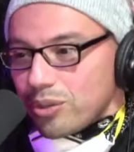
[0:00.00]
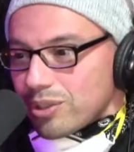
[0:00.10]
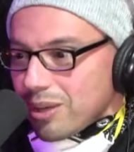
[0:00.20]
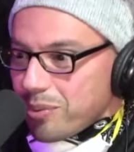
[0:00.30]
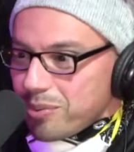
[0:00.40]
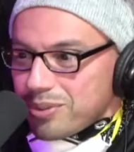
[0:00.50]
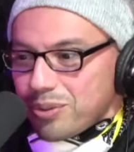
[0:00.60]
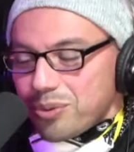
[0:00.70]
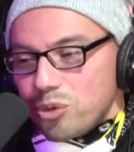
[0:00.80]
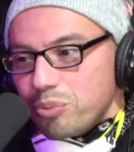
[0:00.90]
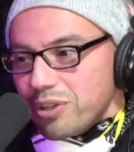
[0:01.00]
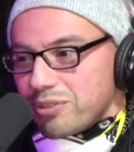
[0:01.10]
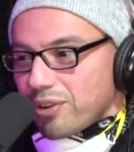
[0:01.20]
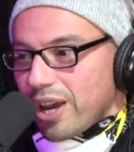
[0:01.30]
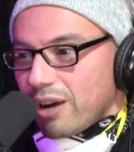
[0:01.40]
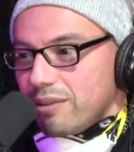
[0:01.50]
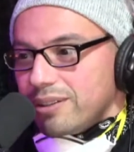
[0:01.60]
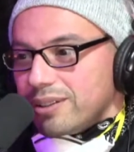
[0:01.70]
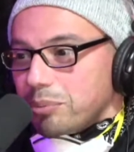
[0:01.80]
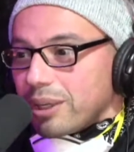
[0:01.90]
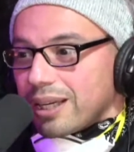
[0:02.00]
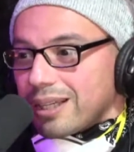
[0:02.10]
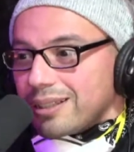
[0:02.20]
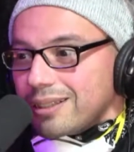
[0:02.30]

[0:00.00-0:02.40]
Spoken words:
though. That we were doing Uber Eats for everything, man.